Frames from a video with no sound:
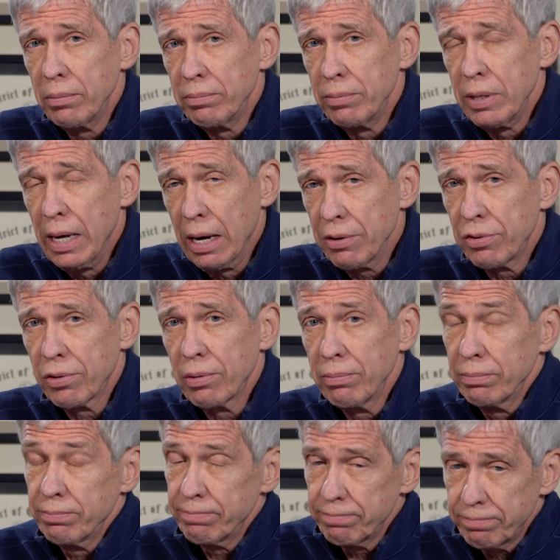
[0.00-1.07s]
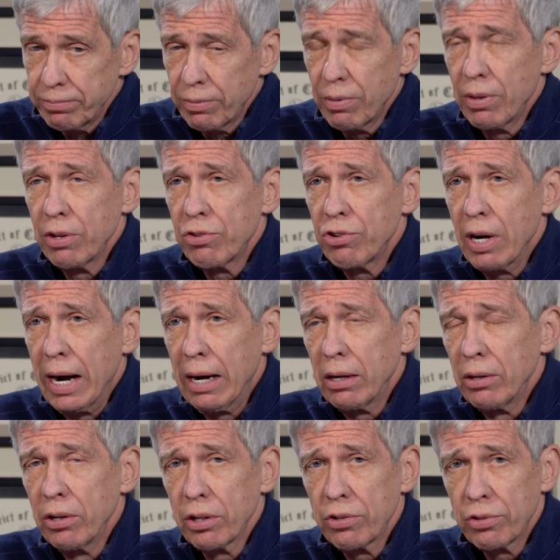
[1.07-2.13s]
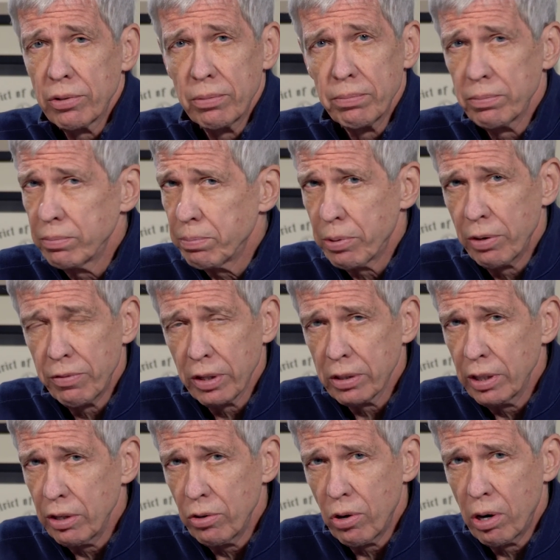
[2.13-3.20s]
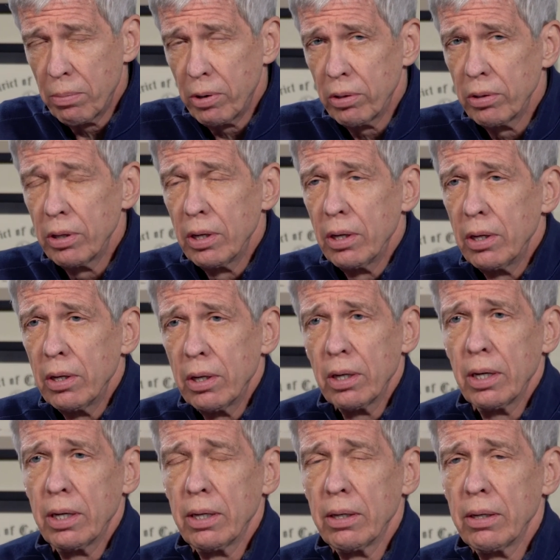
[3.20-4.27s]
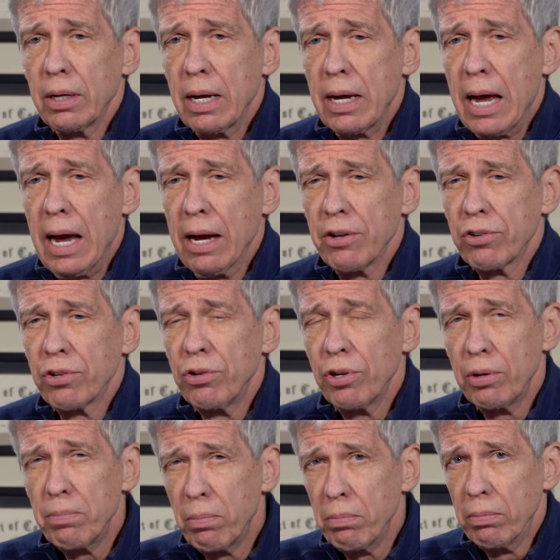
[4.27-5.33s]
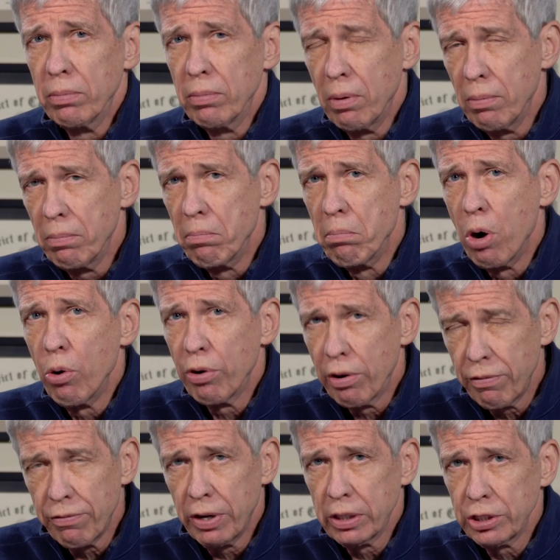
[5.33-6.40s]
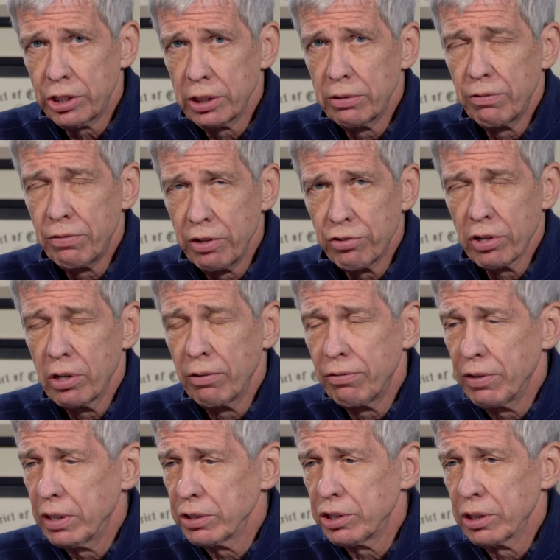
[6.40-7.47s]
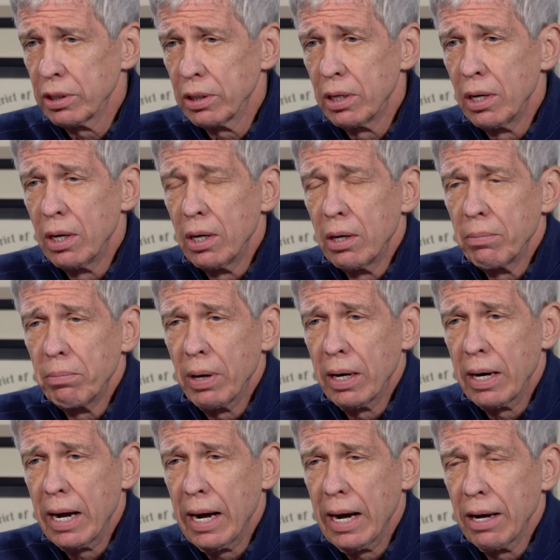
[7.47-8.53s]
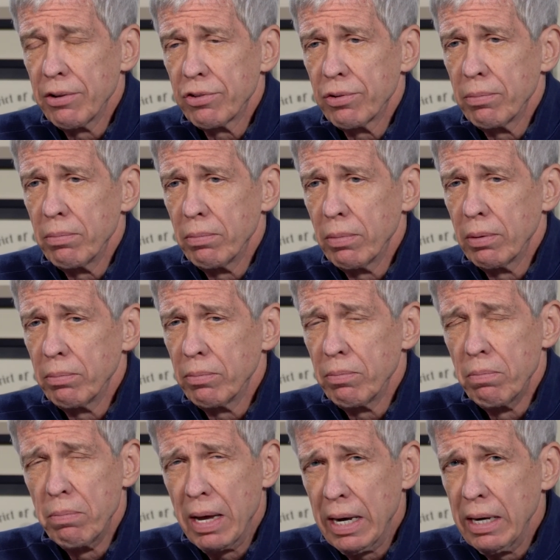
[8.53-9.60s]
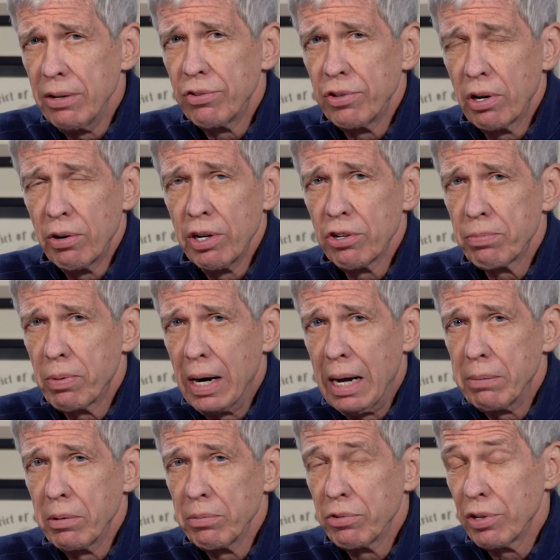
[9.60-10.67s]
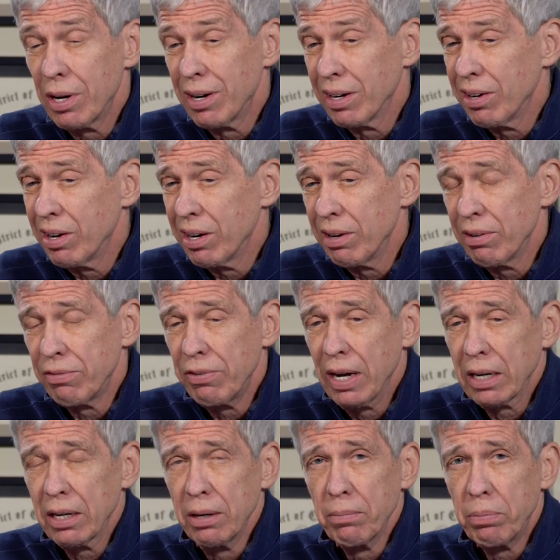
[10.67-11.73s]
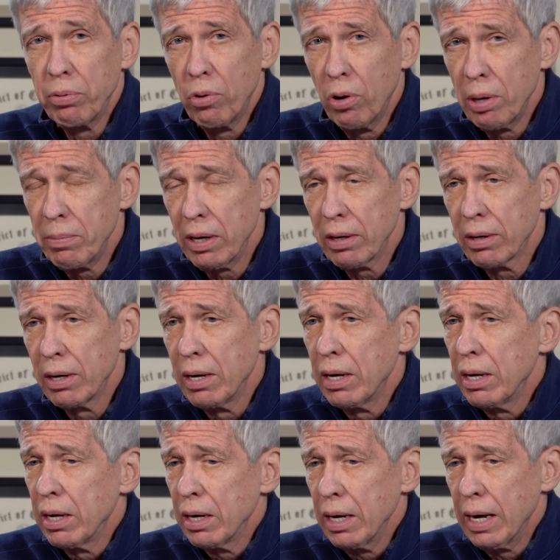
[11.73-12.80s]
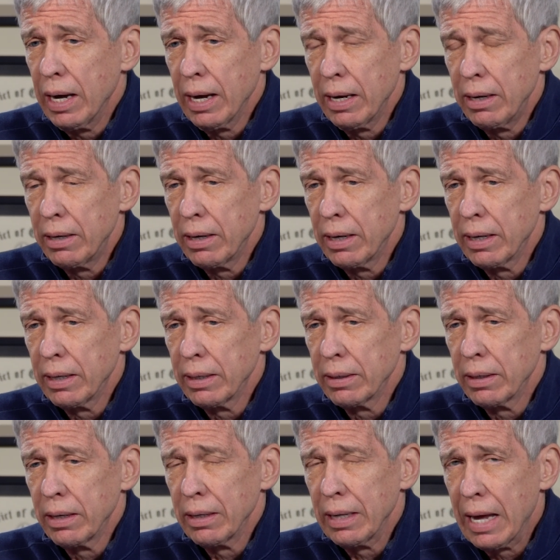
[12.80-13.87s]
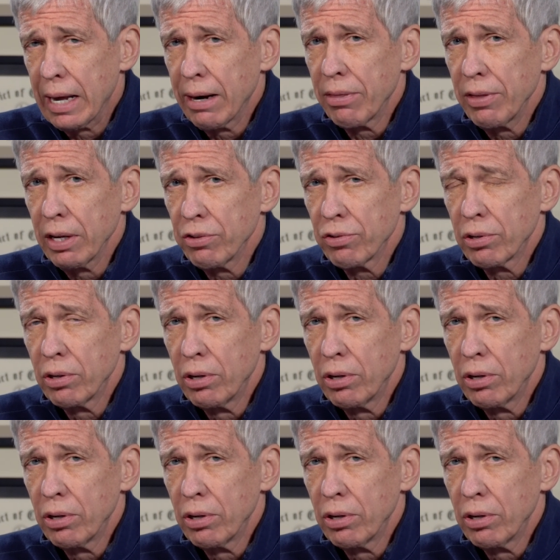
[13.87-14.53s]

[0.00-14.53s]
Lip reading: yes, this child looks perfectly normal, has good motor function, physical function, but has many serious problems that are going to affect employment and a lot of things,